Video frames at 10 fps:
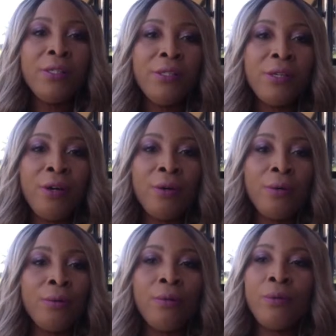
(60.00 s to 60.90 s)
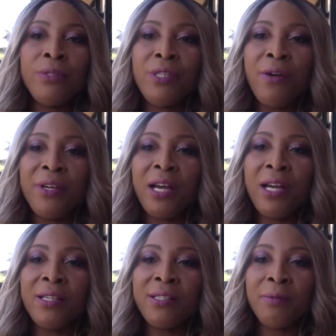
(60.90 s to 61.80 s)
So, sorry
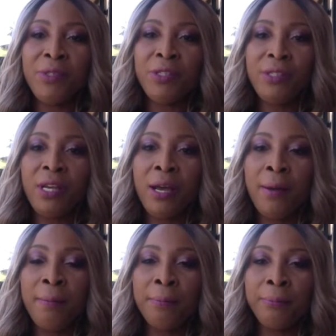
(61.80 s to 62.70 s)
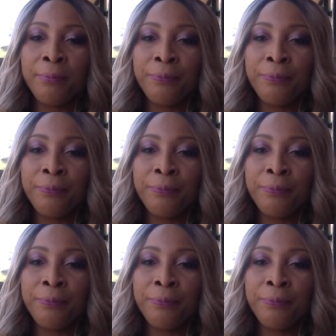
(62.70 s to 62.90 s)
guys, I'm just um